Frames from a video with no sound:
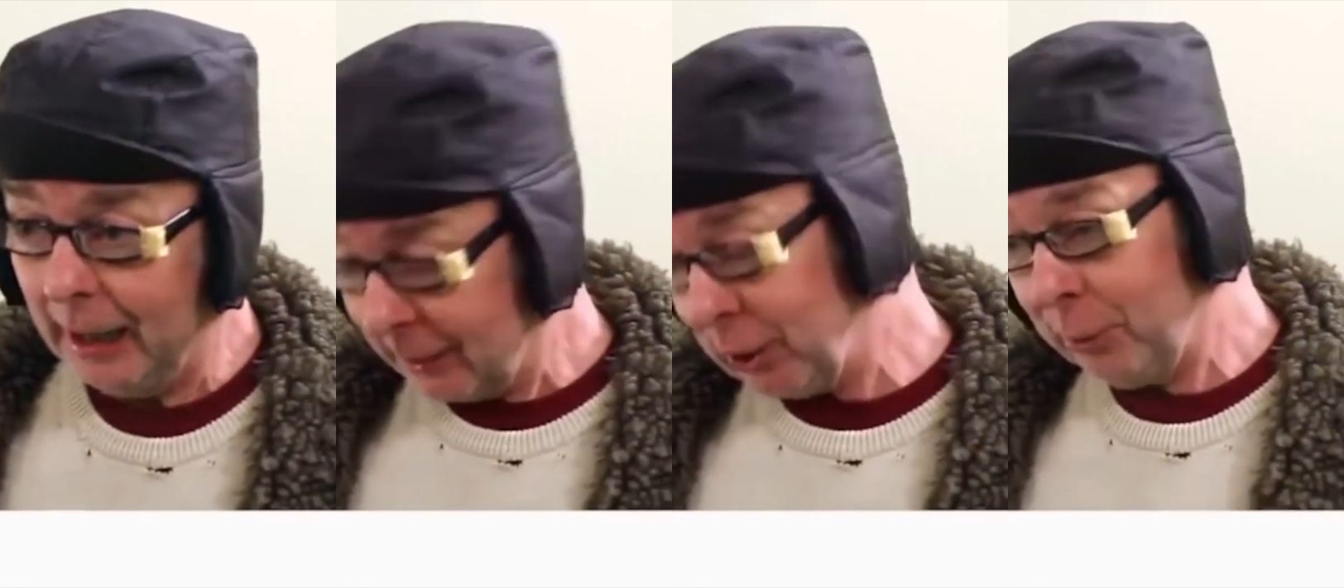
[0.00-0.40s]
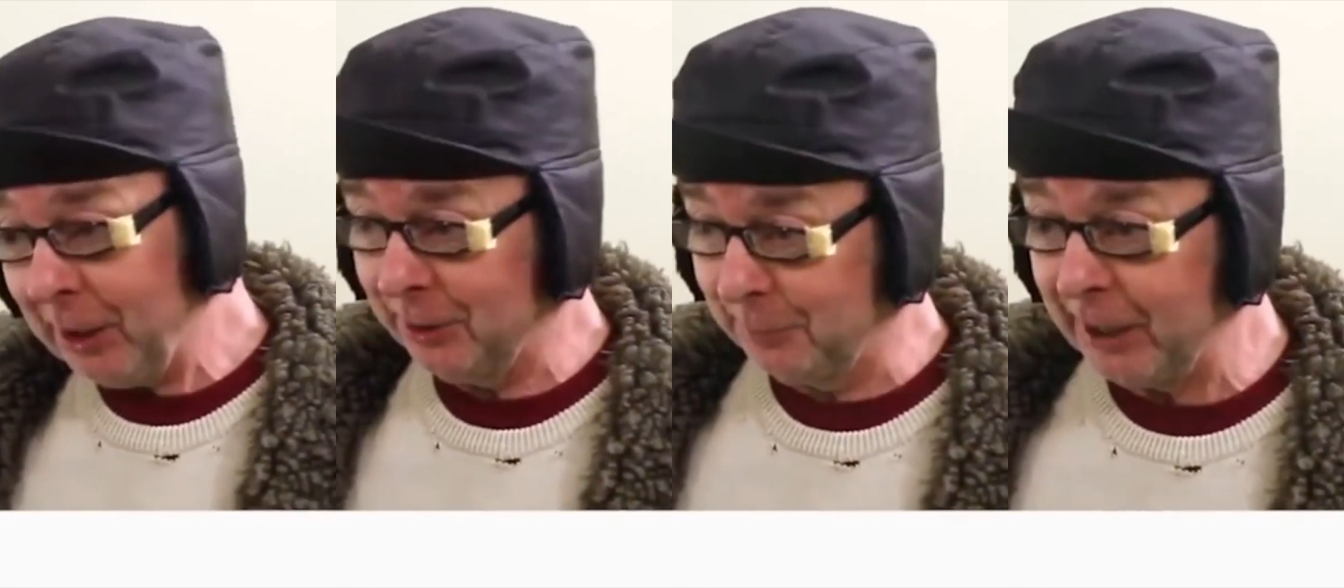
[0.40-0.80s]
I got them
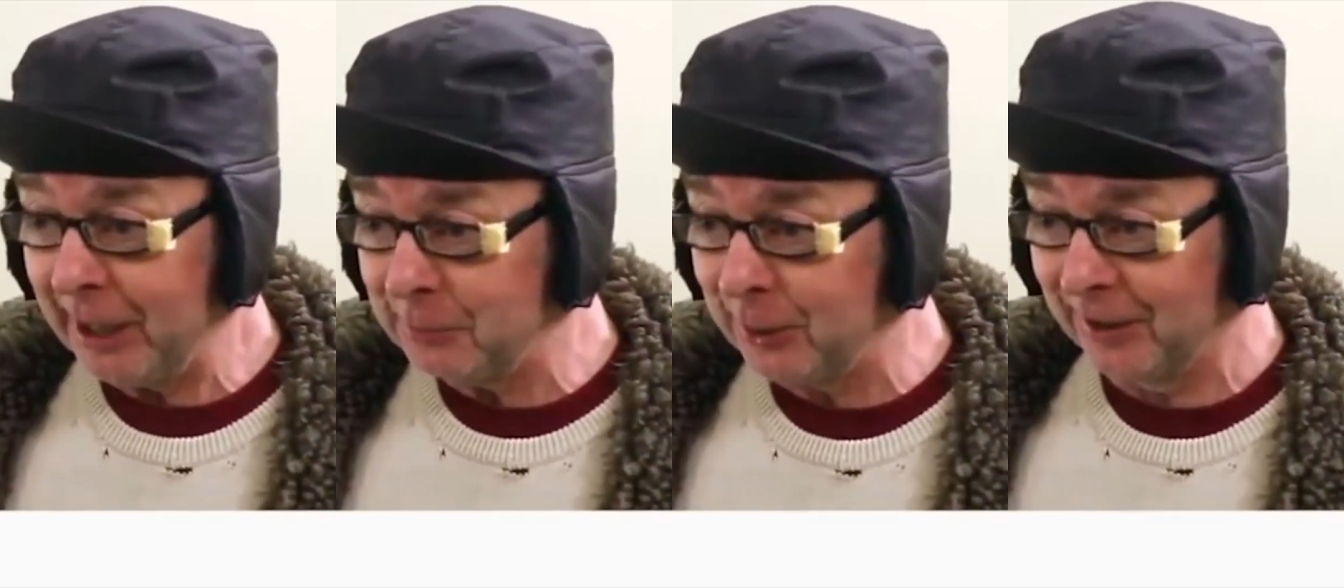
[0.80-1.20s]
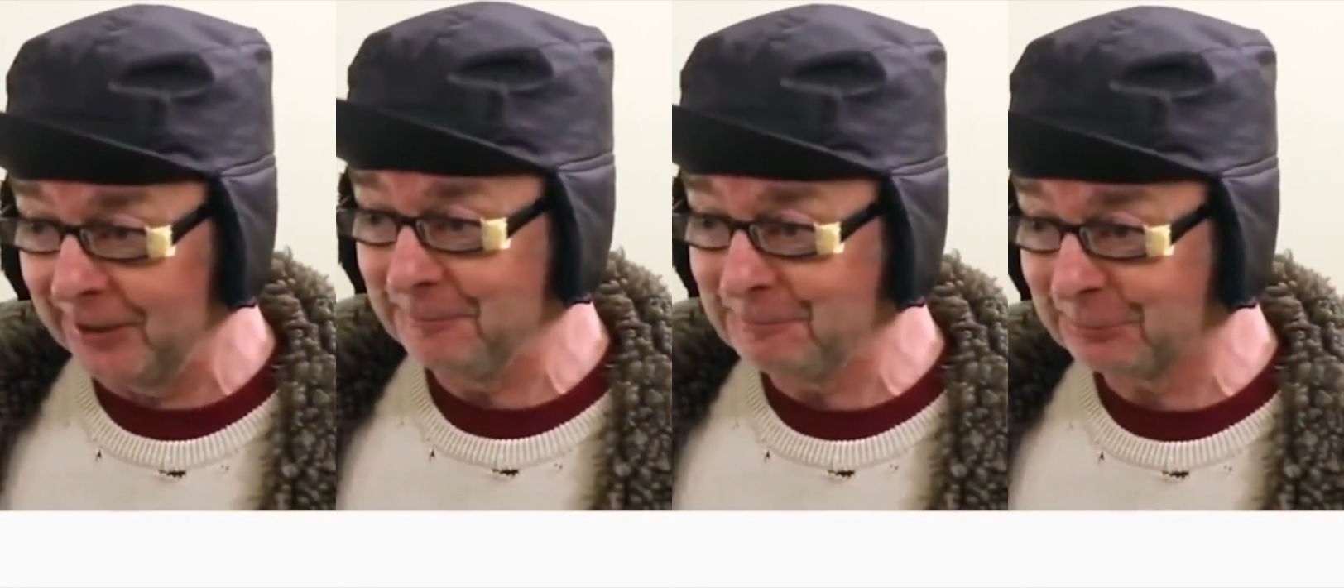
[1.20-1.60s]
out the paper.
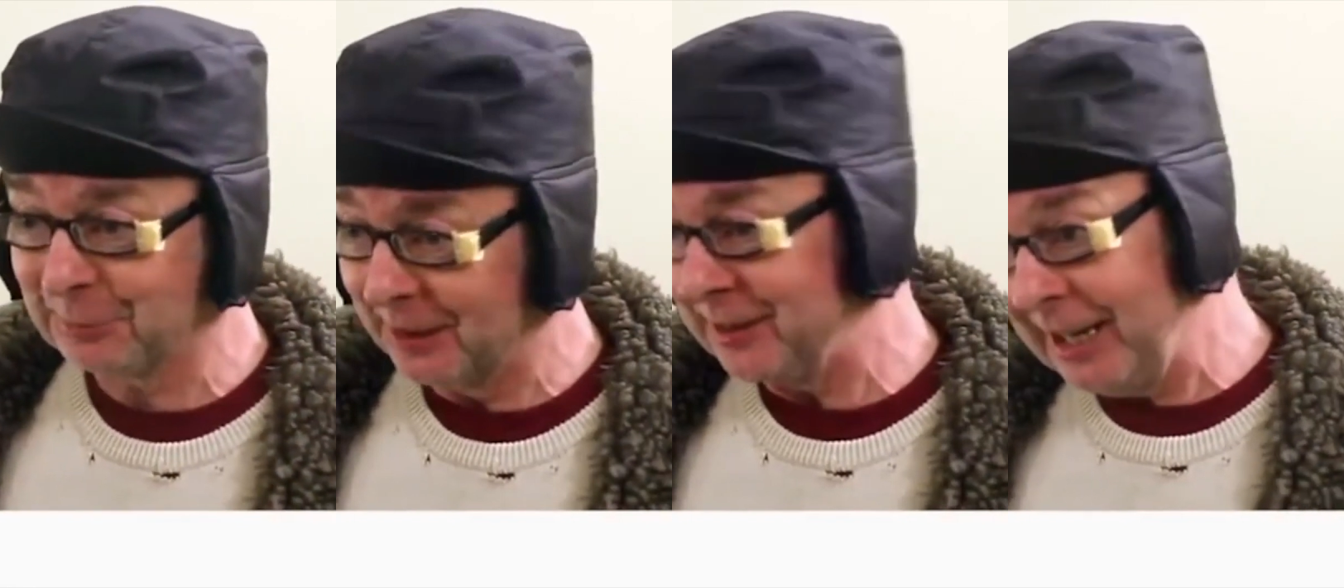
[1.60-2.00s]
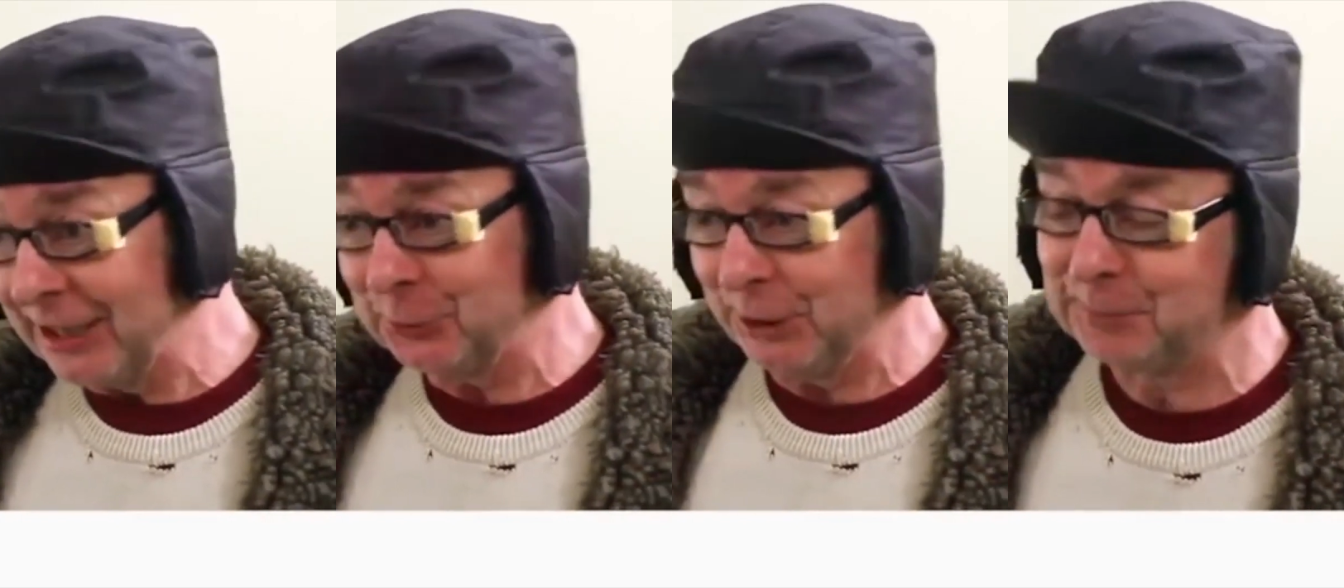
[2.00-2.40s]

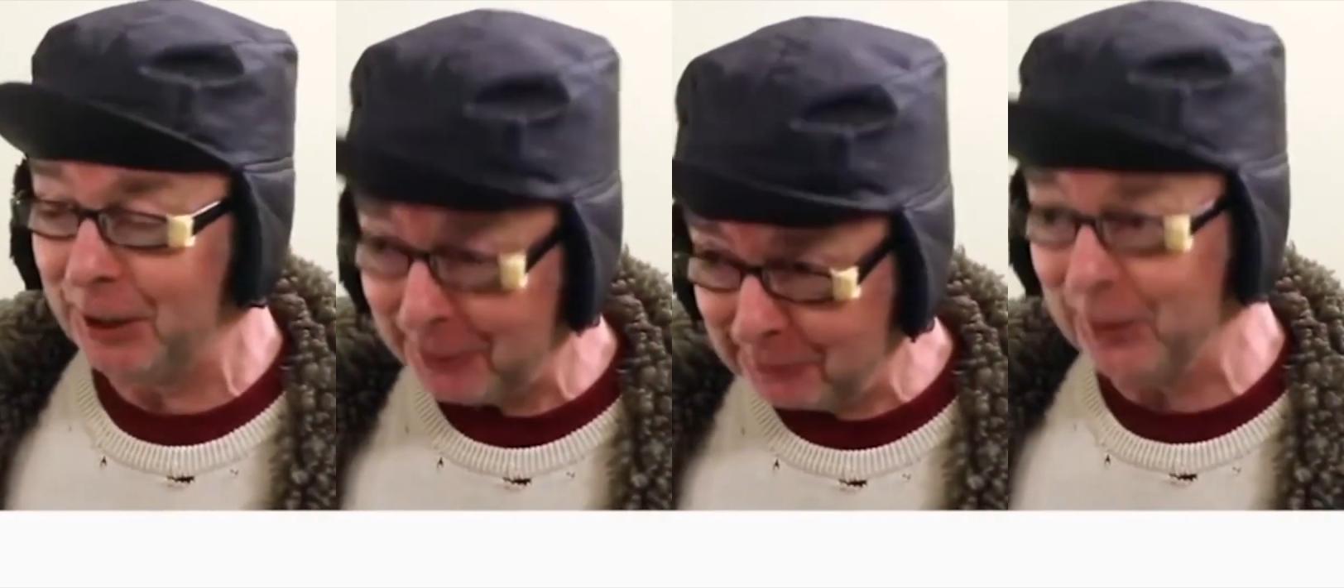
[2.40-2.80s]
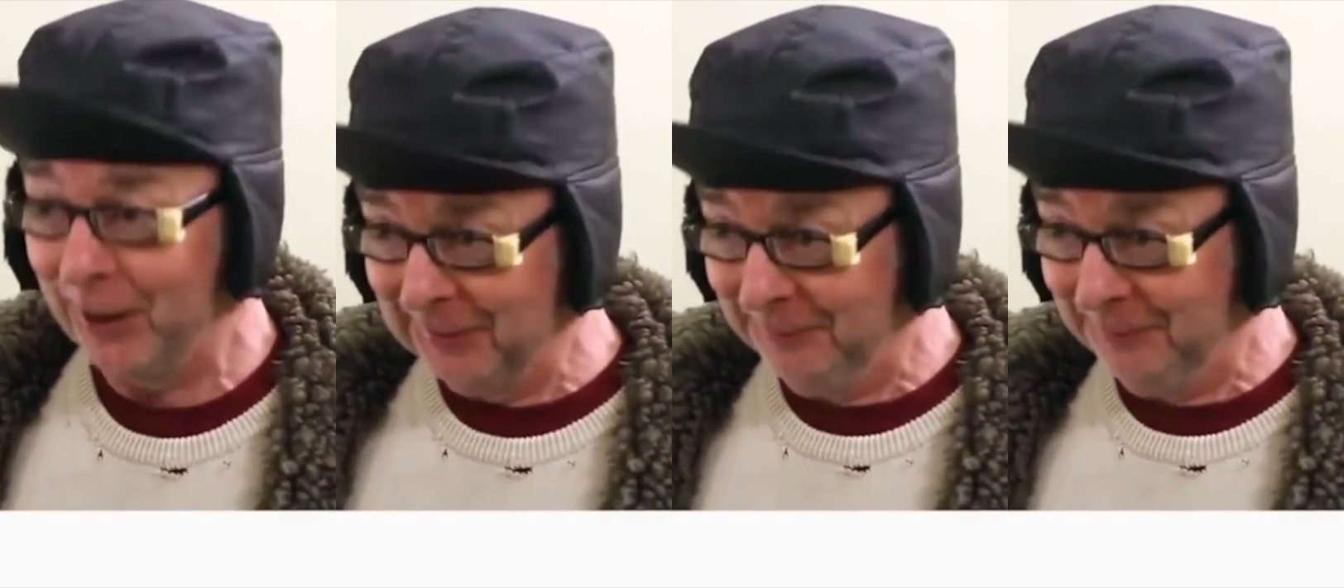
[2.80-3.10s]
Next week's paper.